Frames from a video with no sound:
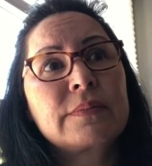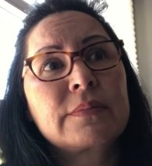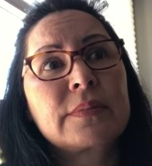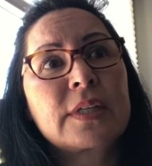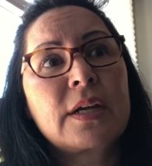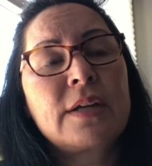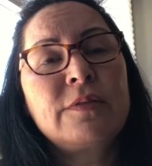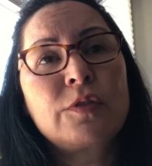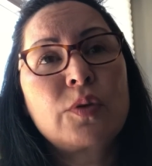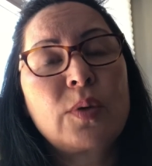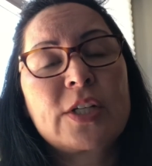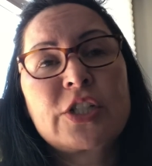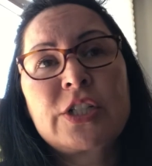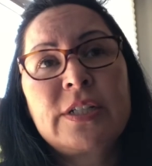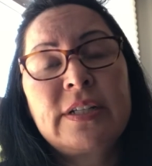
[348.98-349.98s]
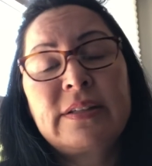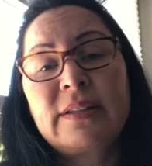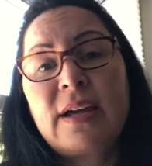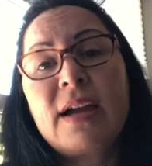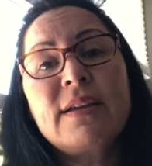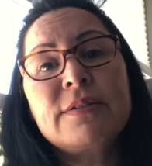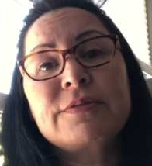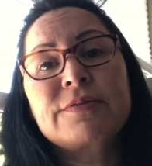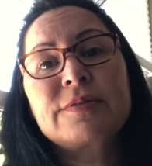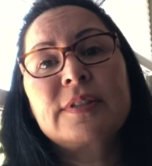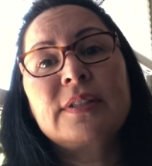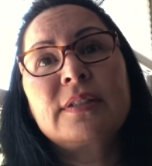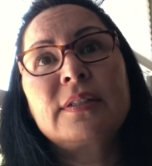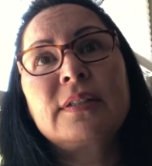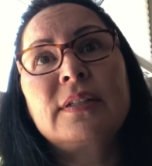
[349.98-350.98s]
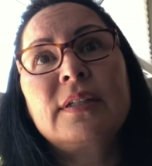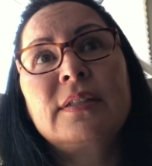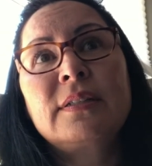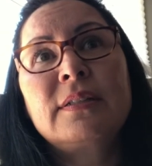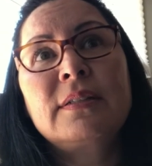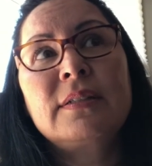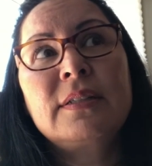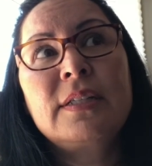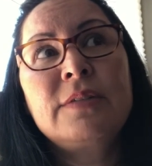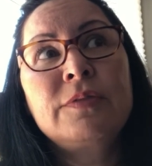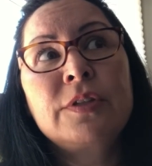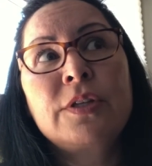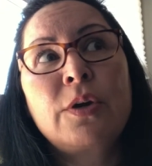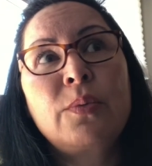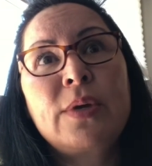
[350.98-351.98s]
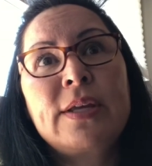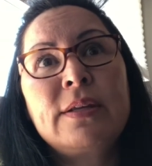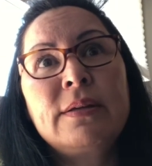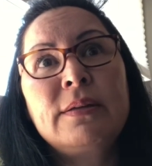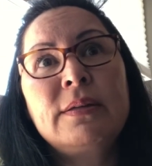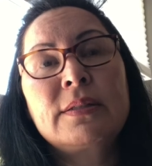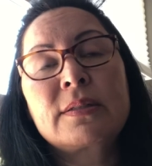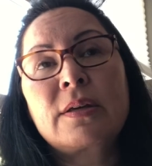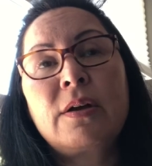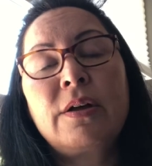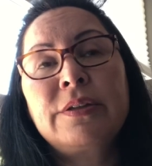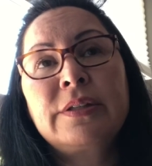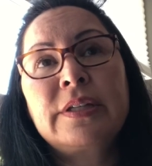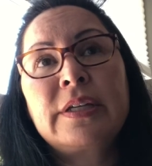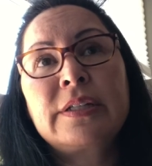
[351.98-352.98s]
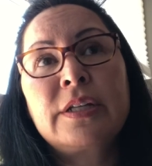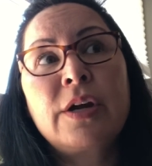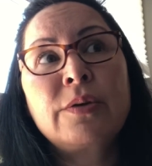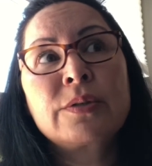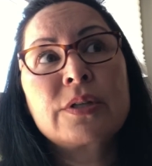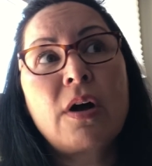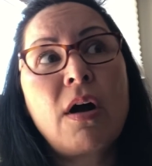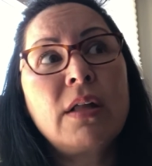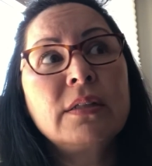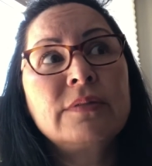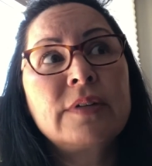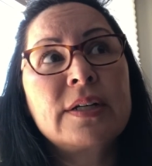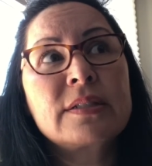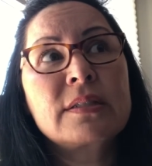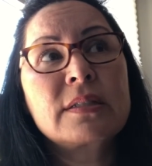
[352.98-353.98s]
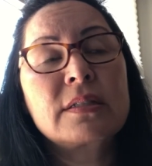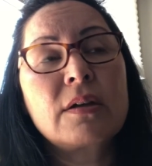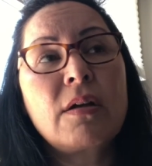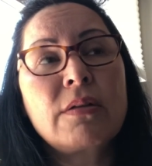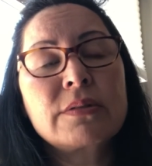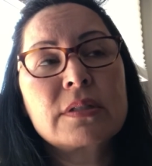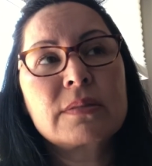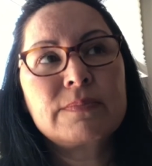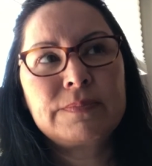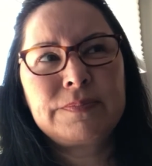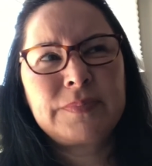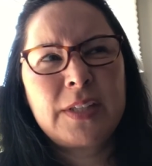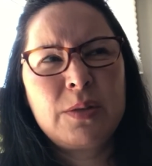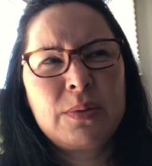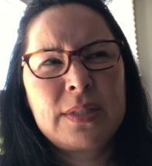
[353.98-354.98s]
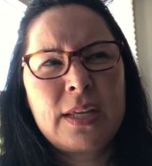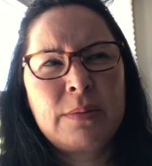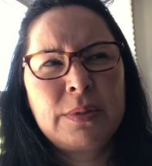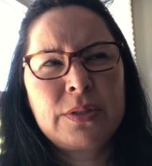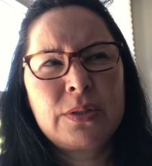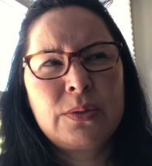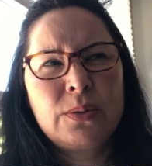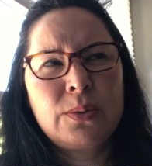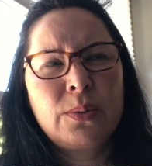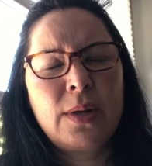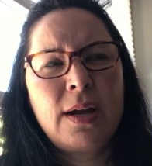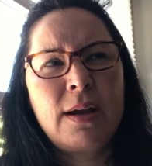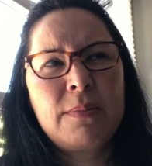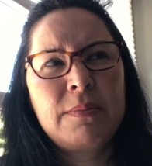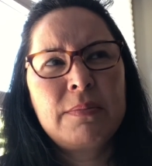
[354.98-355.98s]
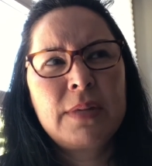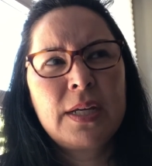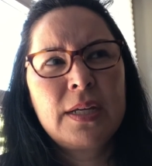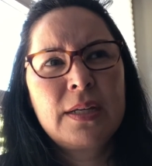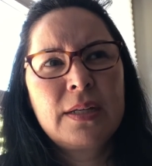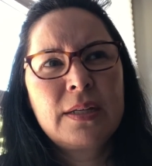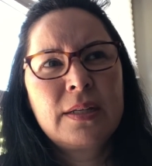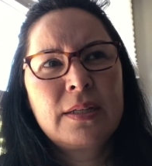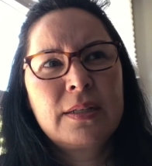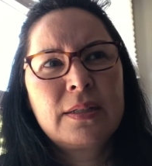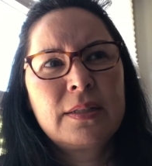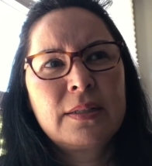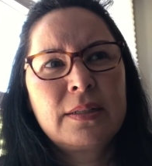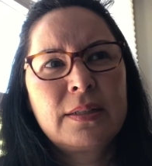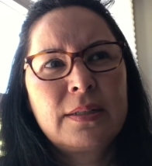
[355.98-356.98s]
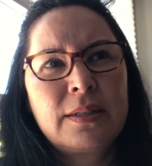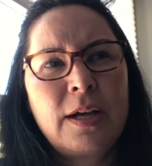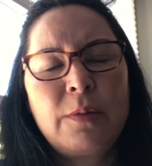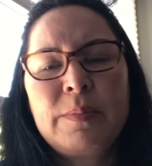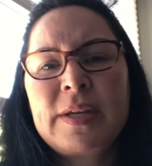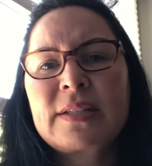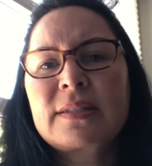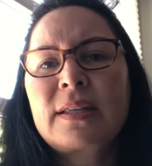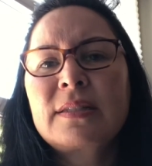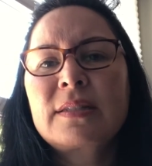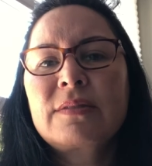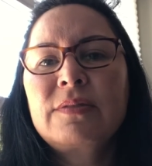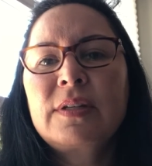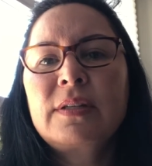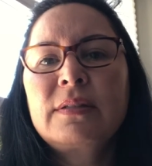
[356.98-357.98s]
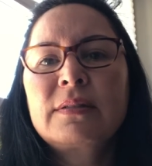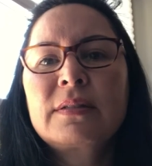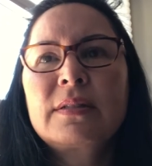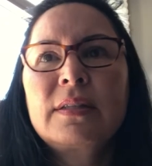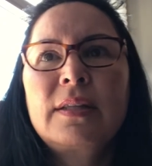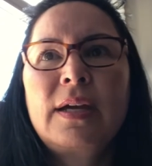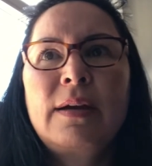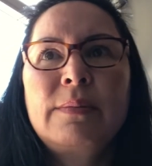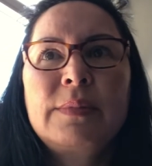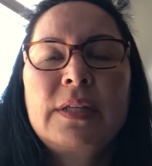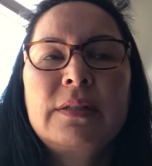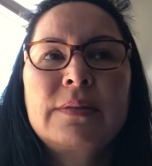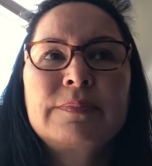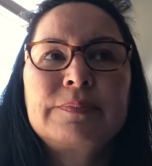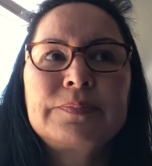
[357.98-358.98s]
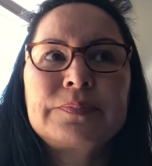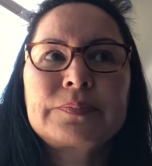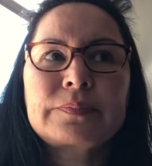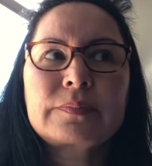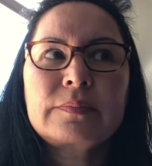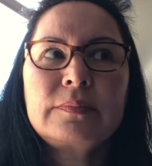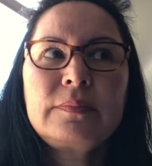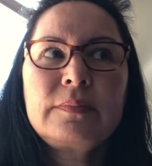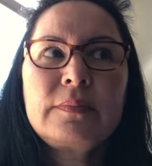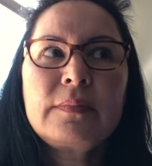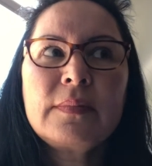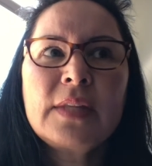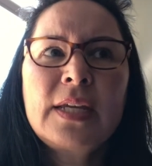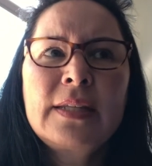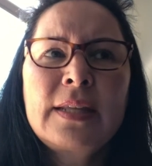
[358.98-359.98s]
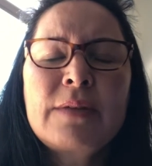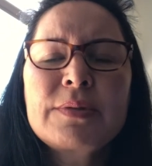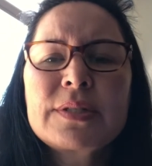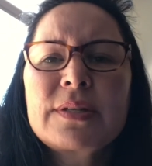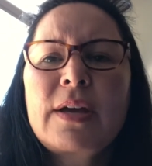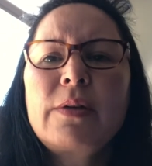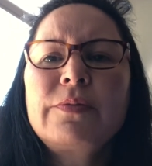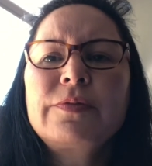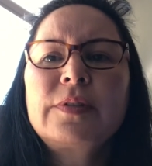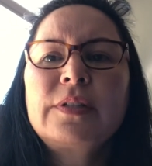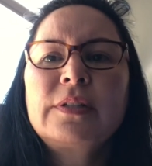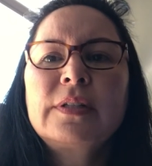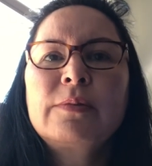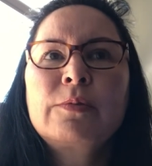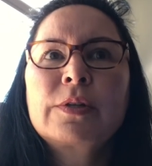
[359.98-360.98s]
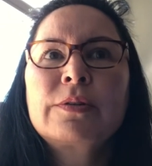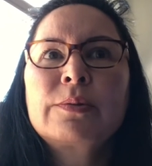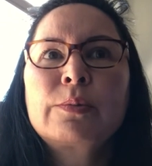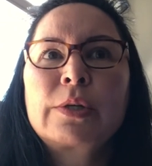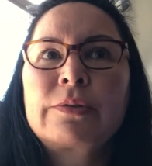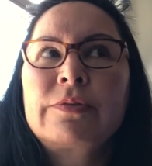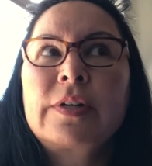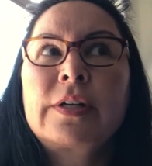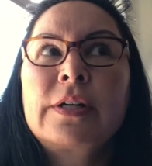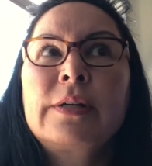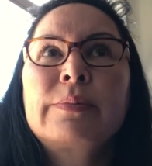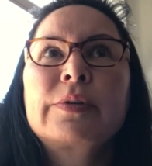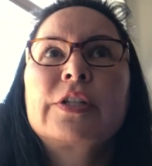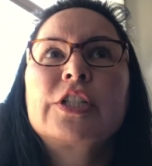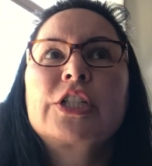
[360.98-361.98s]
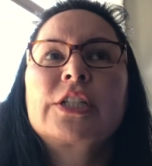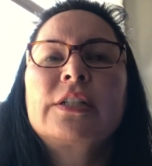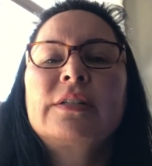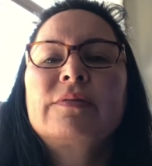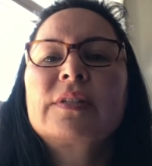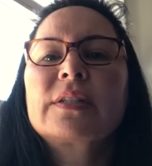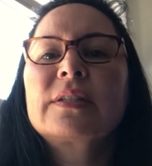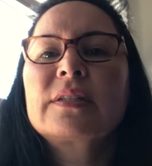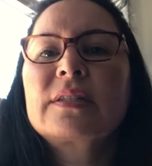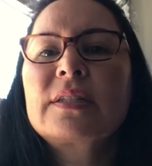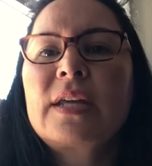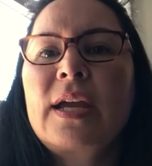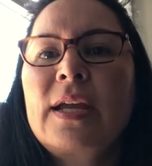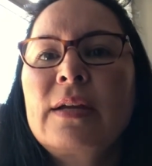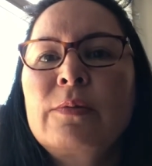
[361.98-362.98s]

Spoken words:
kind of questioning life. And even though it's all the unknown to all of us adults, he was able to help make sense of it to them. And that was helpful, and we're very appreciative to this day, and